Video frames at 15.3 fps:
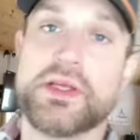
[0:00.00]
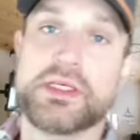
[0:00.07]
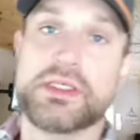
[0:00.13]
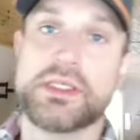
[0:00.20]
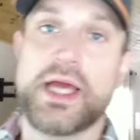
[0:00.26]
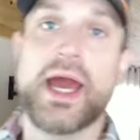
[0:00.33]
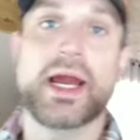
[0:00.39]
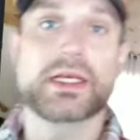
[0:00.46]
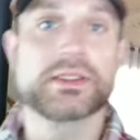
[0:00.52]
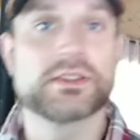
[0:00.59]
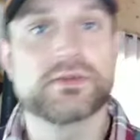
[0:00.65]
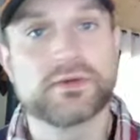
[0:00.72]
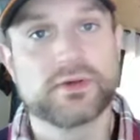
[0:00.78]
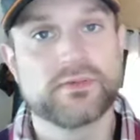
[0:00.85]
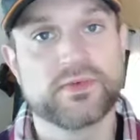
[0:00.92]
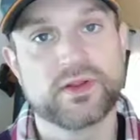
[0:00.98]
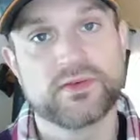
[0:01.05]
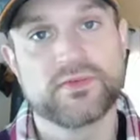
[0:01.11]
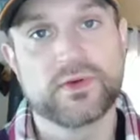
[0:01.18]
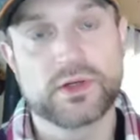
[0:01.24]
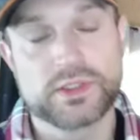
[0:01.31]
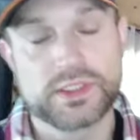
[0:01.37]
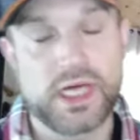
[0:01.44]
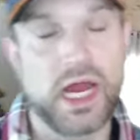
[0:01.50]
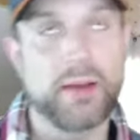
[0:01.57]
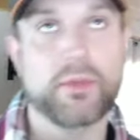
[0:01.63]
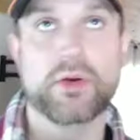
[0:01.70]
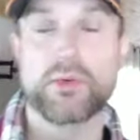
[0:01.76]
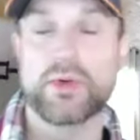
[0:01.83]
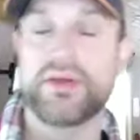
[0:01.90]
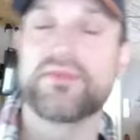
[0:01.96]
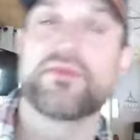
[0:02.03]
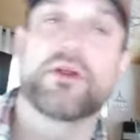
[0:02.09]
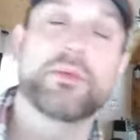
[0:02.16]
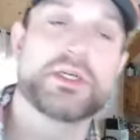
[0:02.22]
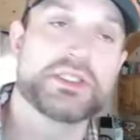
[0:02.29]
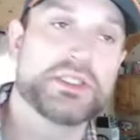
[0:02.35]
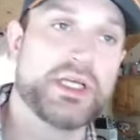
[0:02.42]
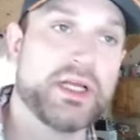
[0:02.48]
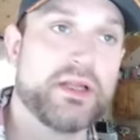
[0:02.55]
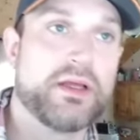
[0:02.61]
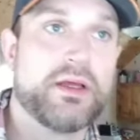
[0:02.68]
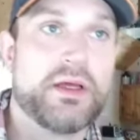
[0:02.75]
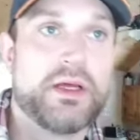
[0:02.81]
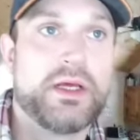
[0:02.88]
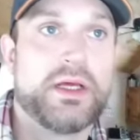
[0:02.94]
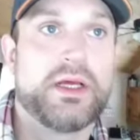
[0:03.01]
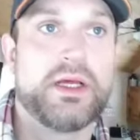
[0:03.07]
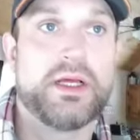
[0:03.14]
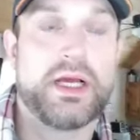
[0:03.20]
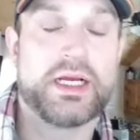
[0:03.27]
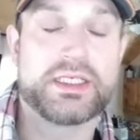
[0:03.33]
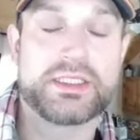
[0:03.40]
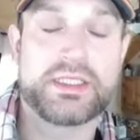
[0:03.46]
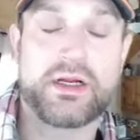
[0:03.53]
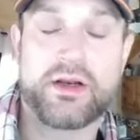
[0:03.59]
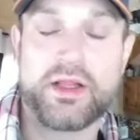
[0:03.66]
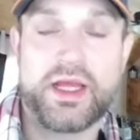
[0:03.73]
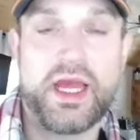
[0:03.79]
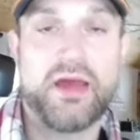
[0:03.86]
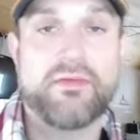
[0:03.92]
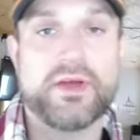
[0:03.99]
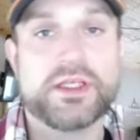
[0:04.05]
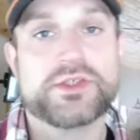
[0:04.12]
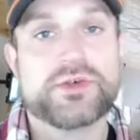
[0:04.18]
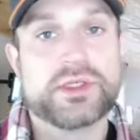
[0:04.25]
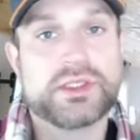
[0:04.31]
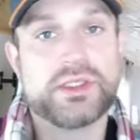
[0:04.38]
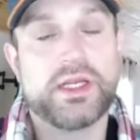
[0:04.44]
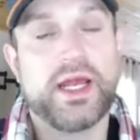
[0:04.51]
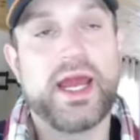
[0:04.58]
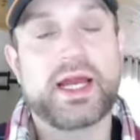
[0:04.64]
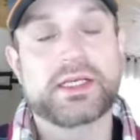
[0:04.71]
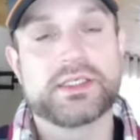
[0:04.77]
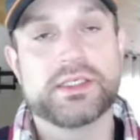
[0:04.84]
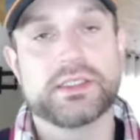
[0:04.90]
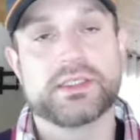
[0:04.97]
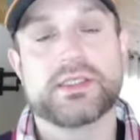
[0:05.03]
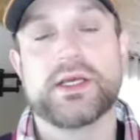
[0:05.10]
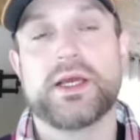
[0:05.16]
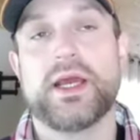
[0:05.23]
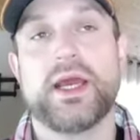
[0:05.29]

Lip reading: this axe for the first time, or refurbished it, I started to have interest in axes.